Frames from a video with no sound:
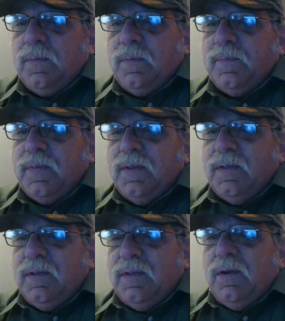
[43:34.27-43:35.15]
Here you
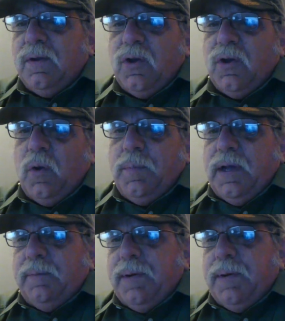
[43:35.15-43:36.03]
go, Beyond.
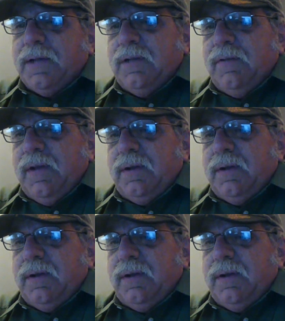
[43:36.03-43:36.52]
Positive attitude.